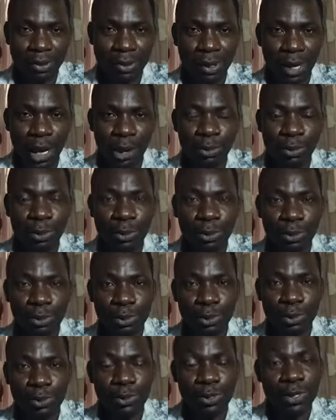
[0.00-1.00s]
I want you
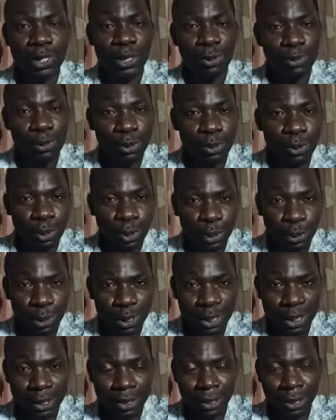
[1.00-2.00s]
to stay with the Lord.
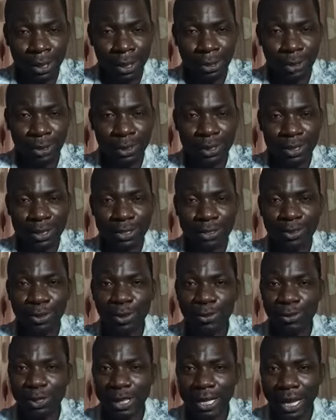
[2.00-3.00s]
All this
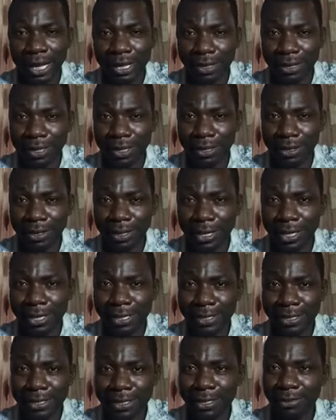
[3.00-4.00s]
COVID-19
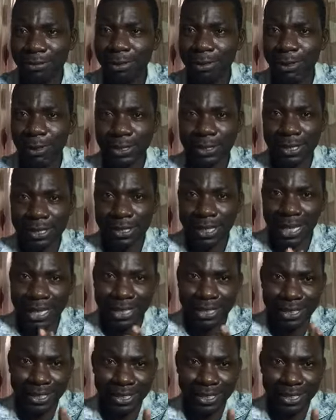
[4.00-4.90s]
thing is giving us a sign.